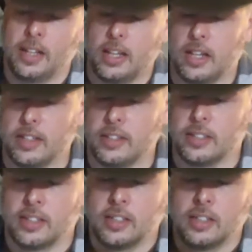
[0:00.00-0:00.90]
And
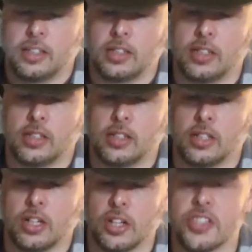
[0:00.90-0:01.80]

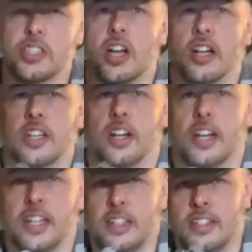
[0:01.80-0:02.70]
a saw
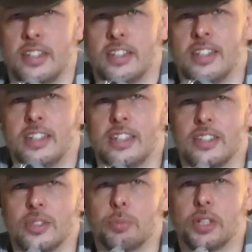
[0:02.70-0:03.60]
cut
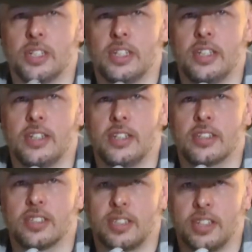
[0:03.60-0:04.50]
is a pretty
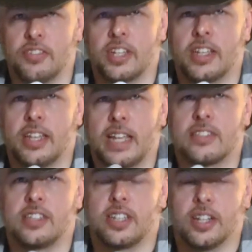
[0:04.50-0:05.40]
significant
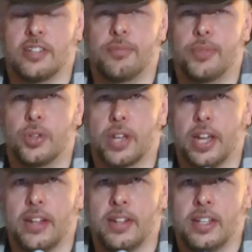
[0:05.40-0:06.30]
nasty cut.
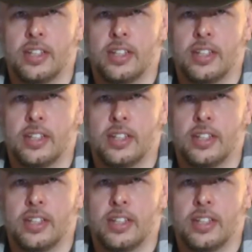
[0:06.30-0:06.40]
Okay?